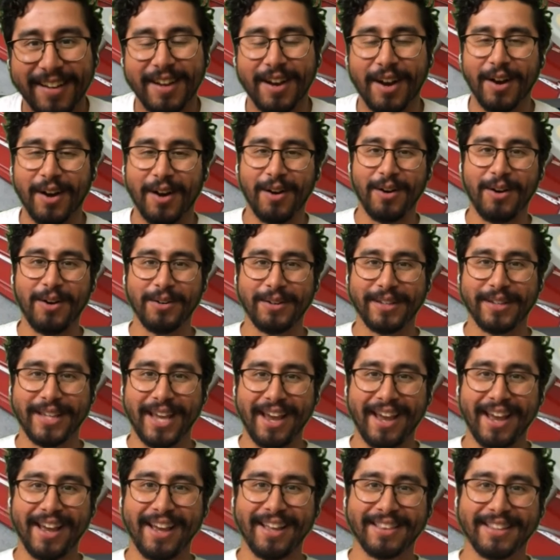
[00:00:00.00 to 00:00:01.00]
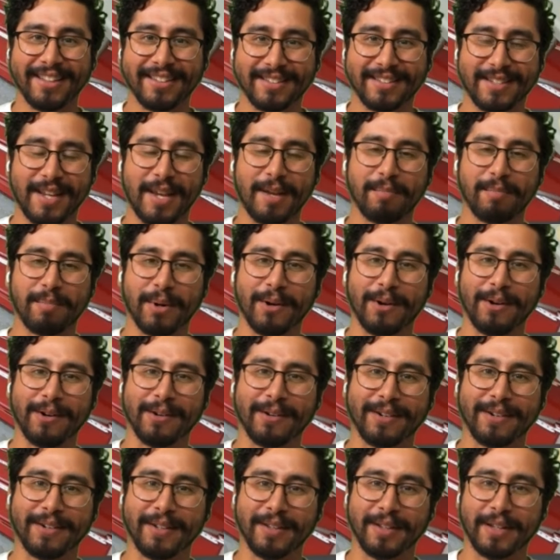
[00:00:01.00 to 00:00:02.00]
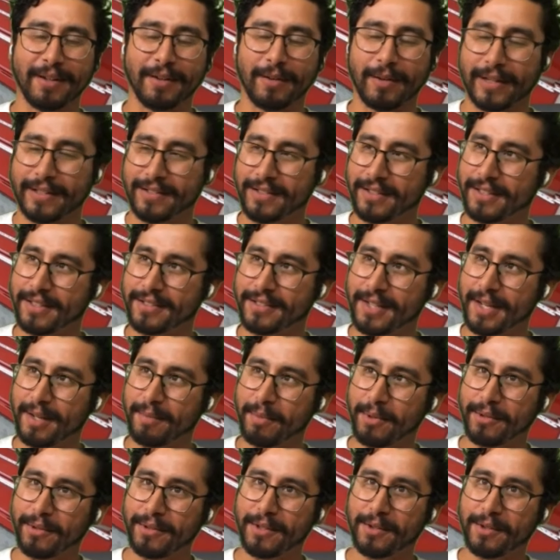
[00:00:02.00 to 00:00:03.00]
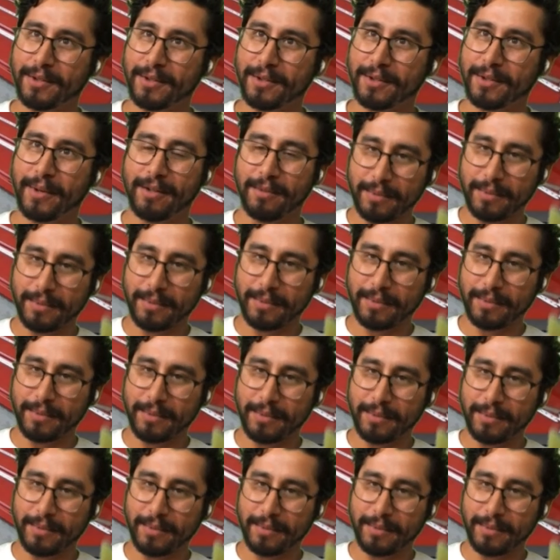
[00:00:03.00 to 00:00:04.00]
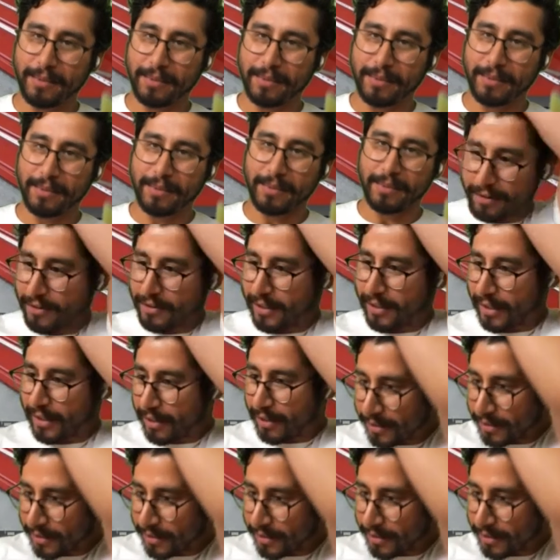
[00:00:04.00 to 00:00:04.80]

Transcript: Oh yeah, the state bird. Is it the state bird, the quail with the little thing